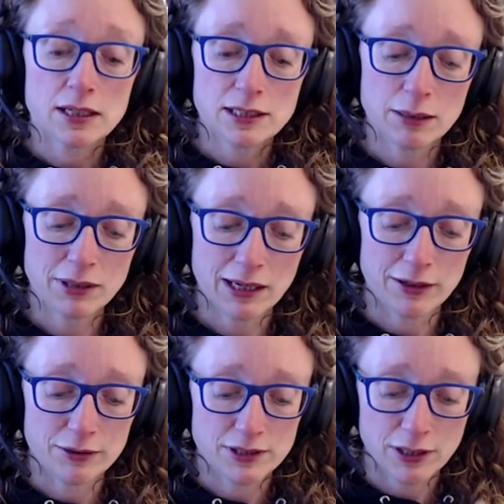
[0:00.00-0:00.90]
so we
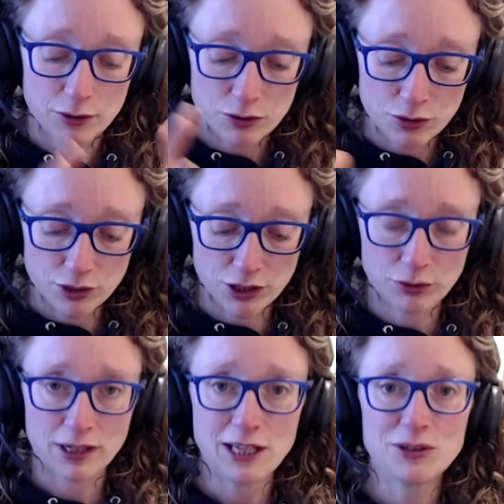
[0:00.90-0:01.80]
go. So you're going to
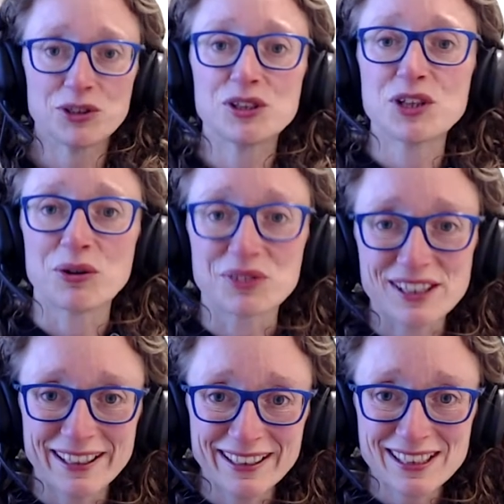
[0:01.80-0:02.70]
create your to don'ts
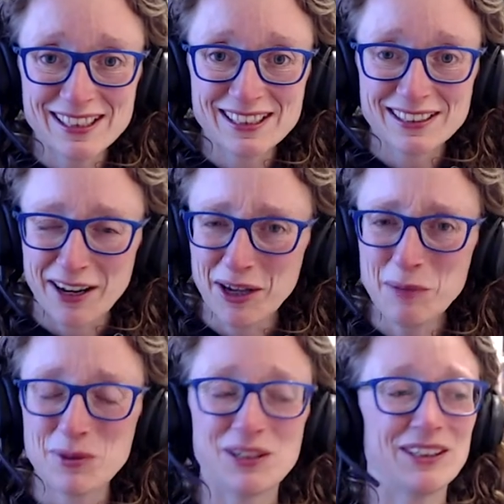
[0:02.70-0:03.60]
list. I
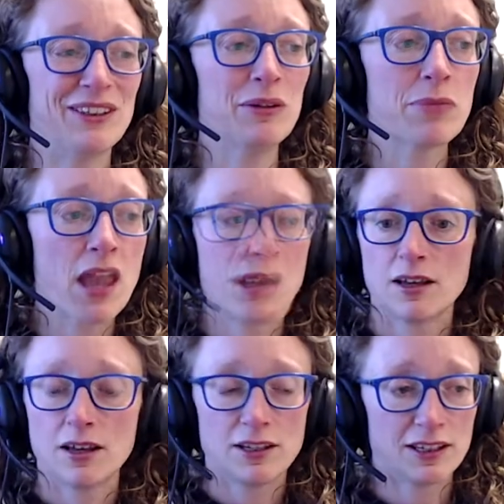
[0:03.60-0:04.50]
hope you do.
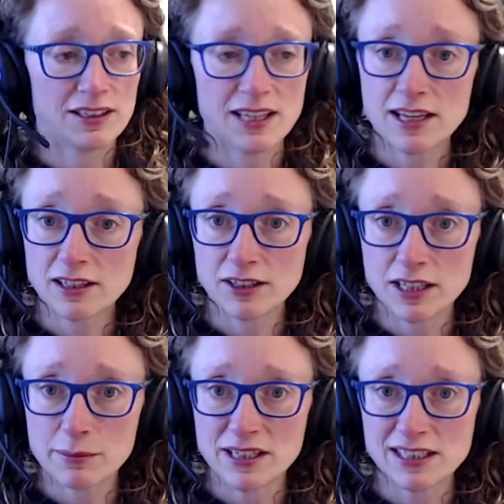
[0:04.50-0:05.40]
You're going to take a look at
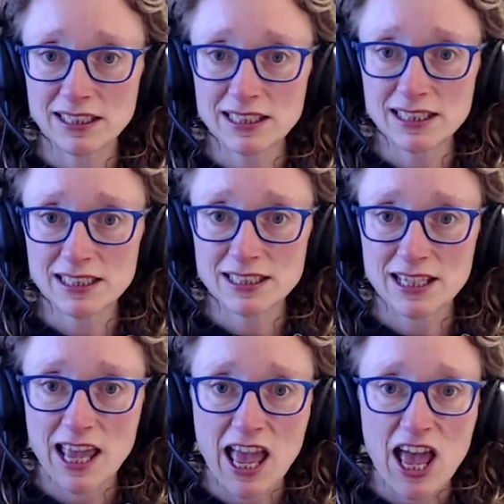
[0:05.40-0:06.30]
your meetings.
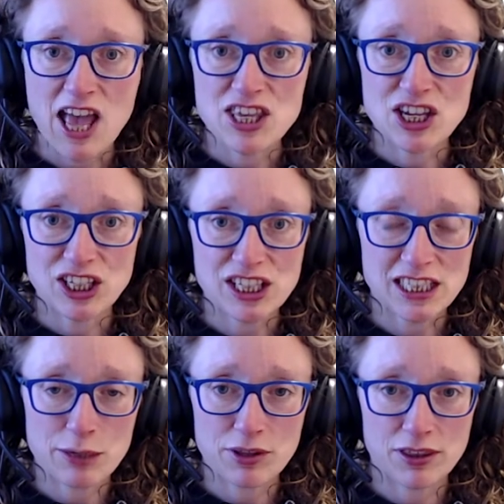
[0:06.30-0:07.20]
You're going to
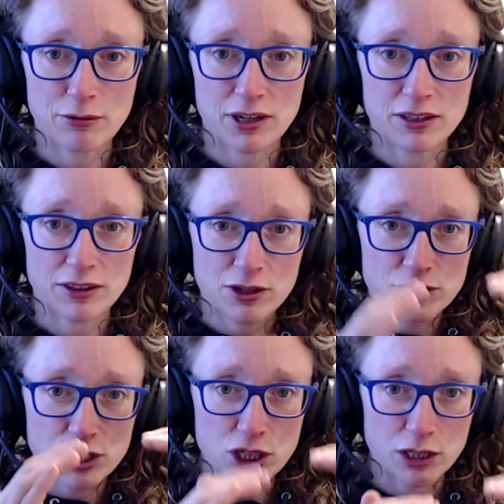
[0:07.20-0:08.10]
see whether there are any of those
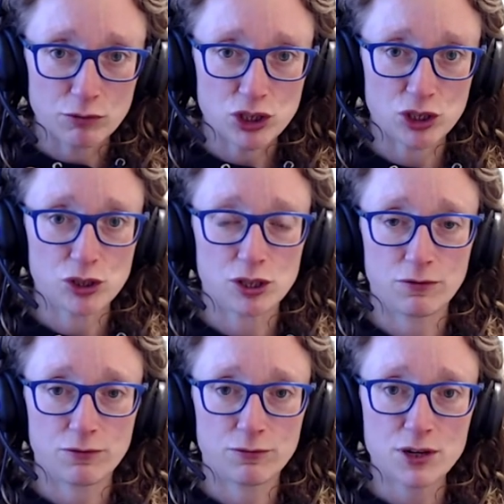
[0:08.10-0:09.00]
that you can reduce the
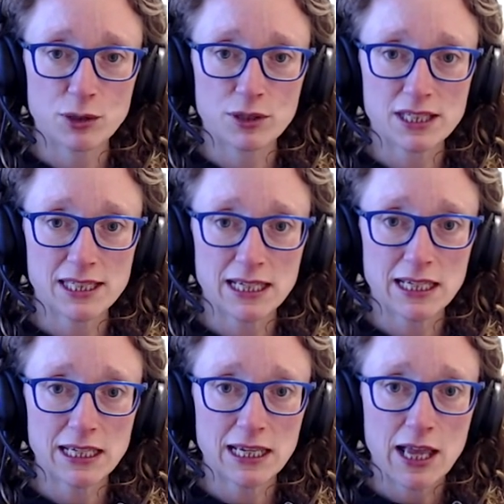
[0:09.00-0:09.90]

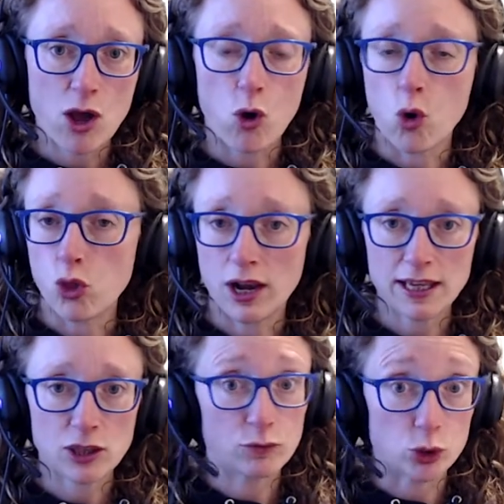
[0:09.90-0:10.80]
frequency or the
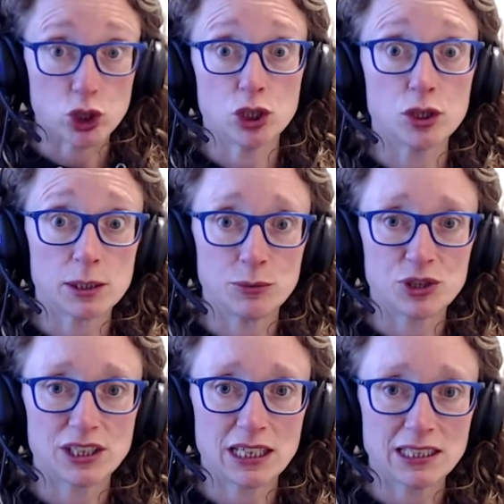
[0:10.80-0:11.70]
length of, or just lose them
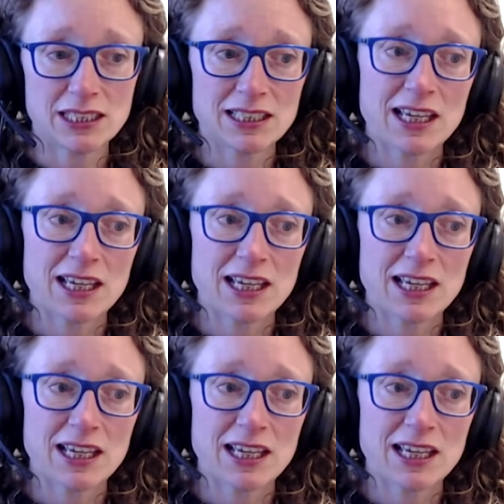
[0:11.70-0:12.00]
altogether.